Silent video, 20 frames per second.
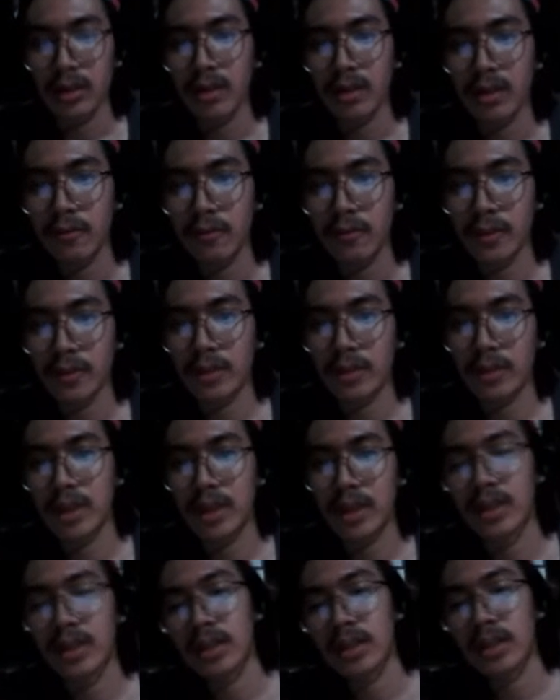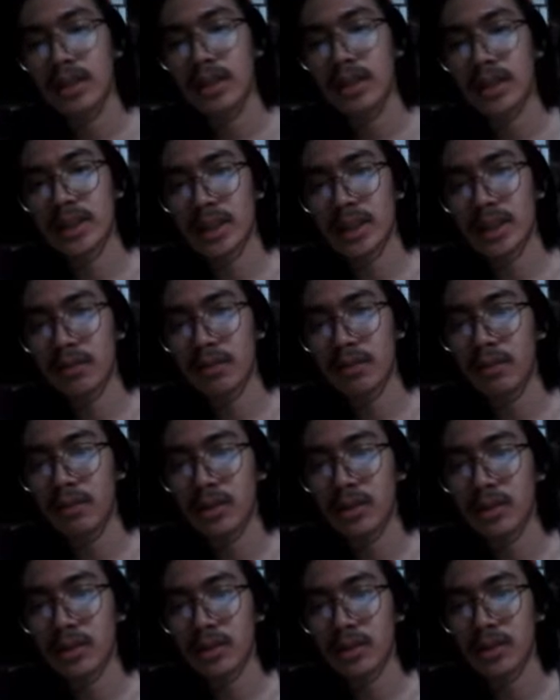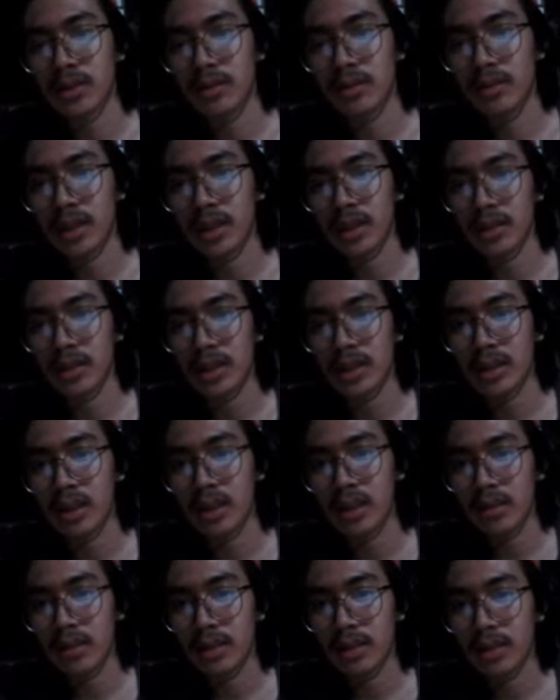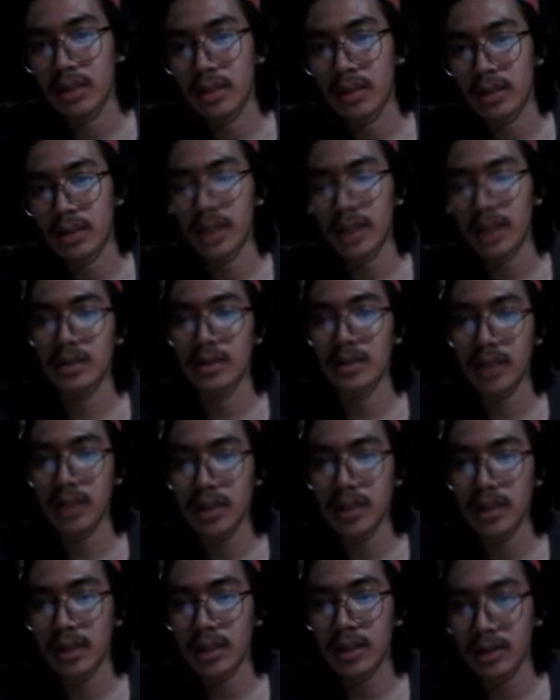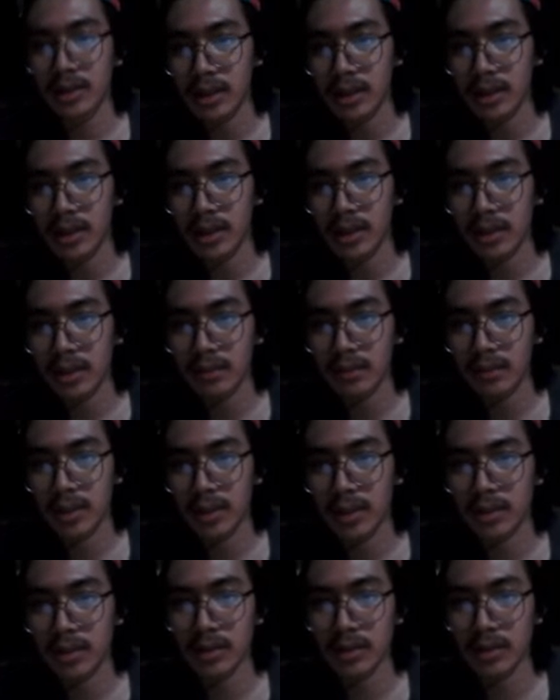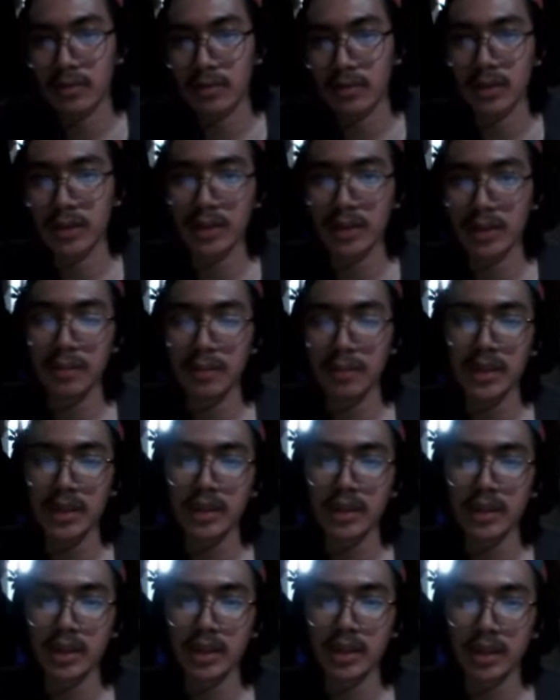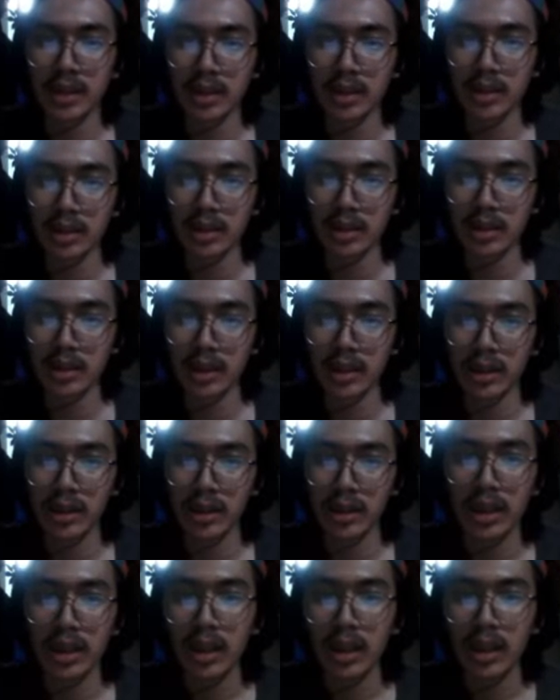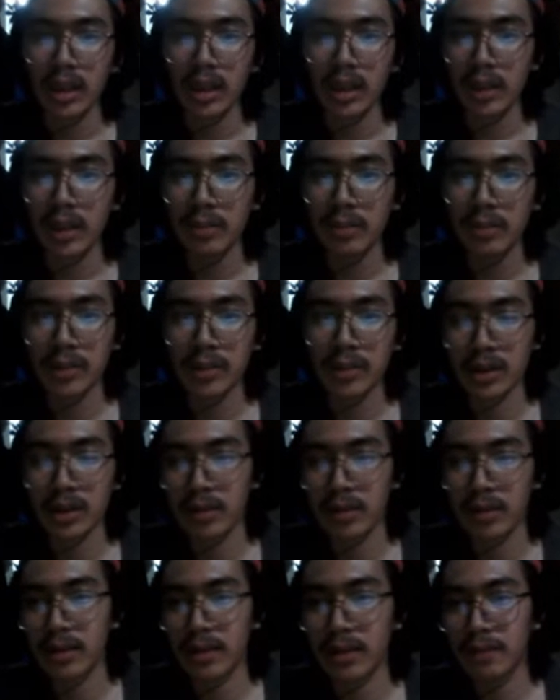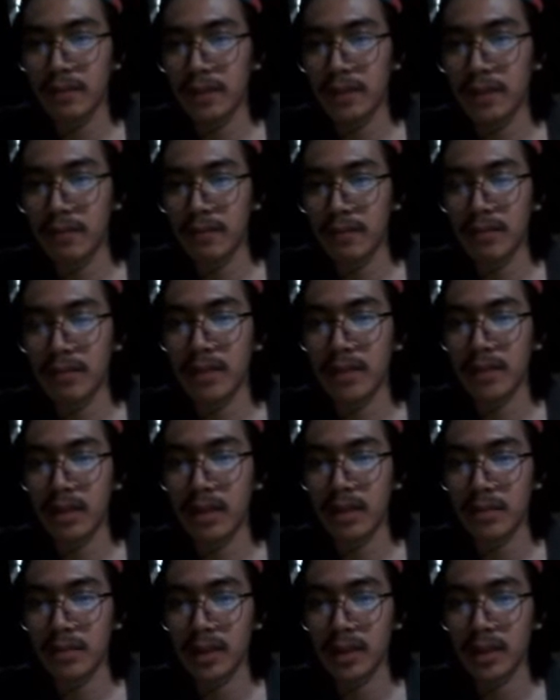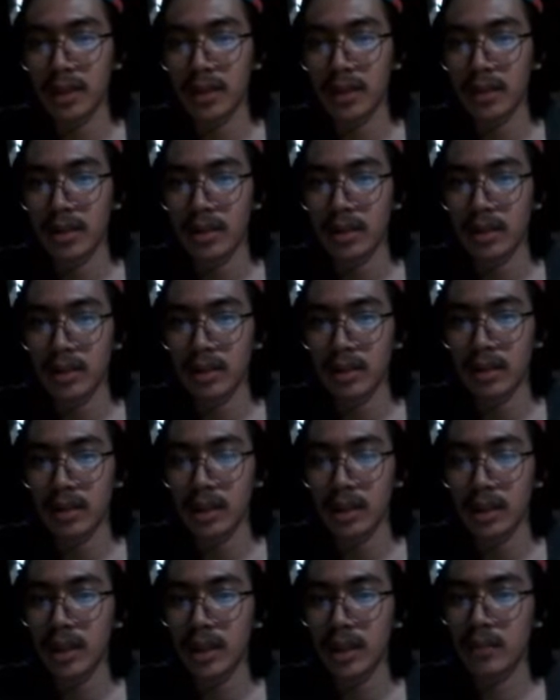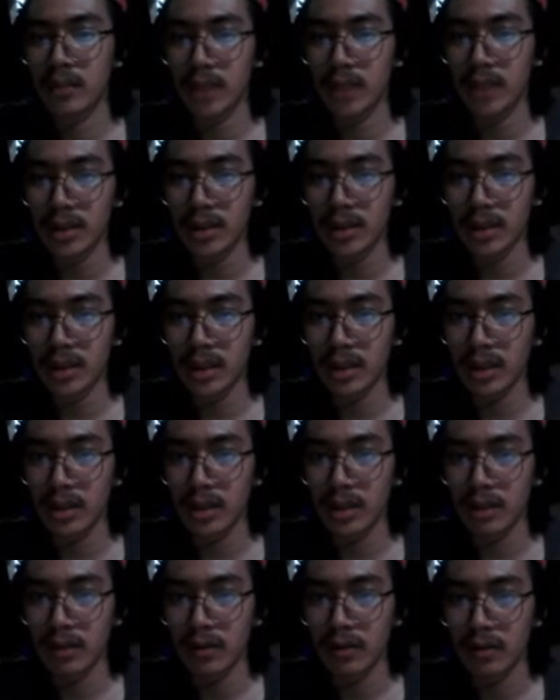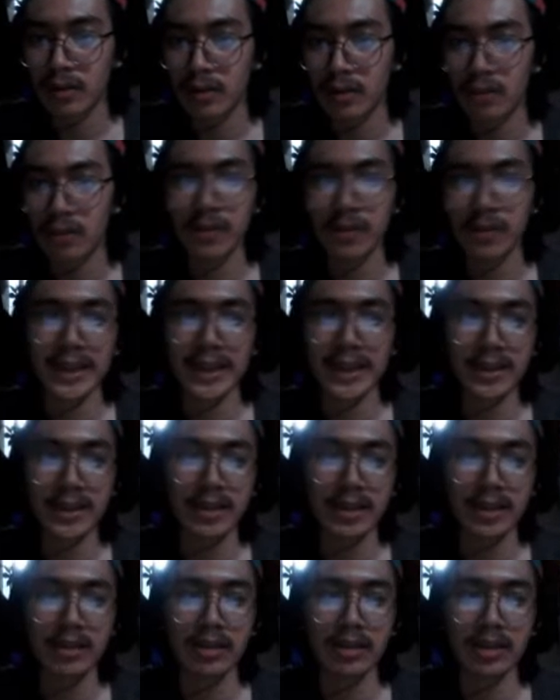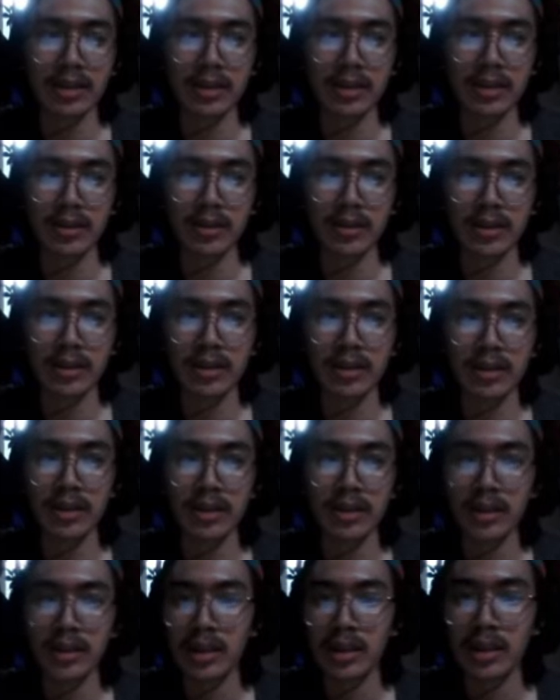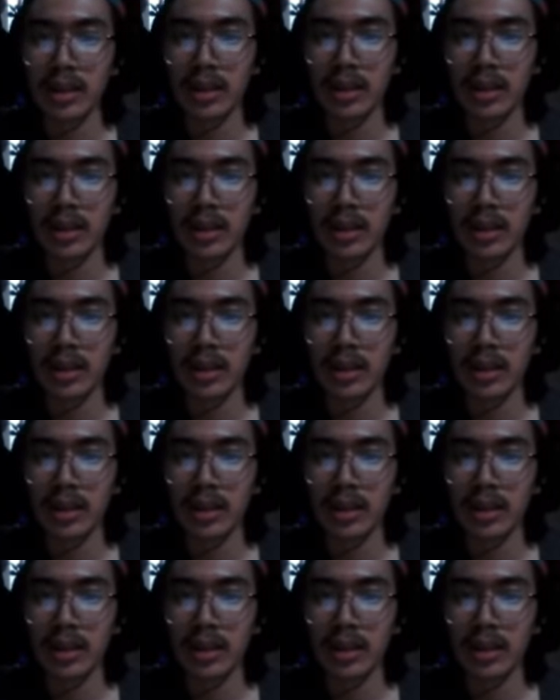we will, let's say we want to store 1011 at 10,011. So we simply change the inputs of every flip-flop, and in one tick, we instantly stored the